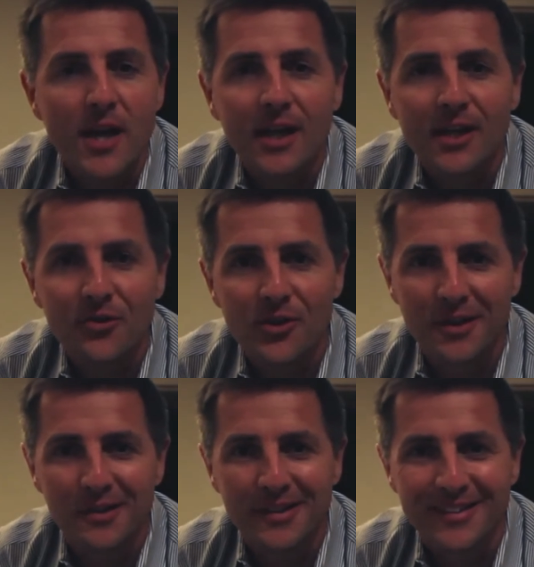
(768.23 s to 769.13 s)
any
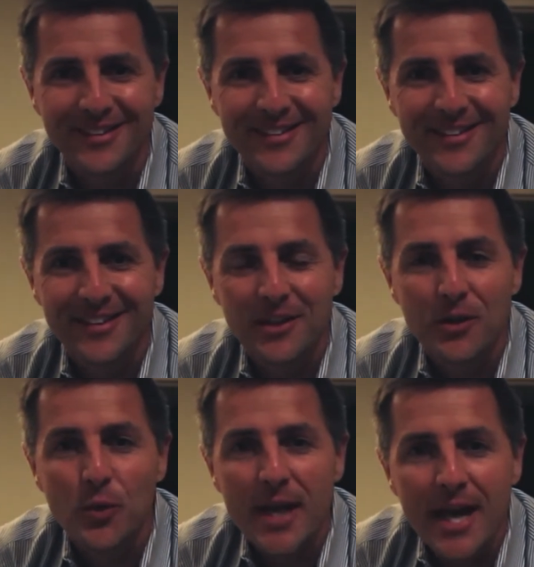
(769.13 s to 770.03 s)
reason,
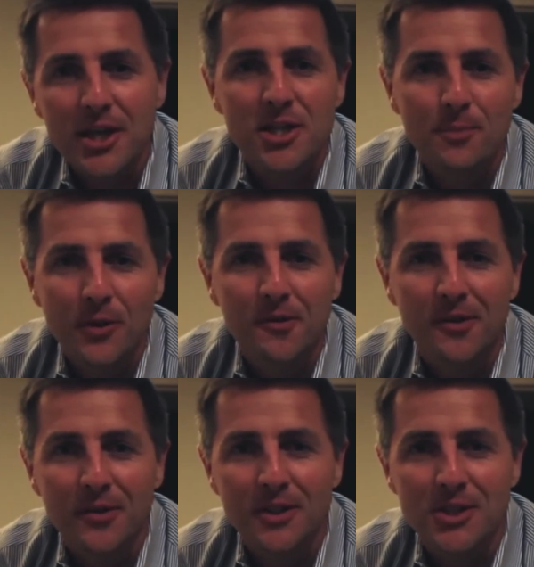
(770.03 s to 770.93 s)
we're actually
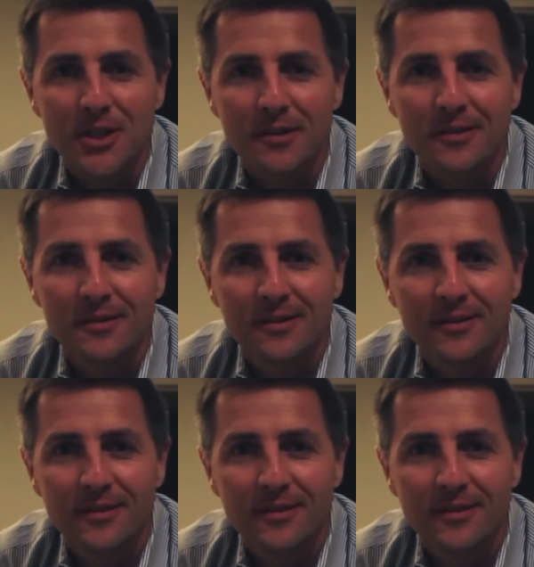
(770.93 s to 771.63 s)
persecuting Jesus.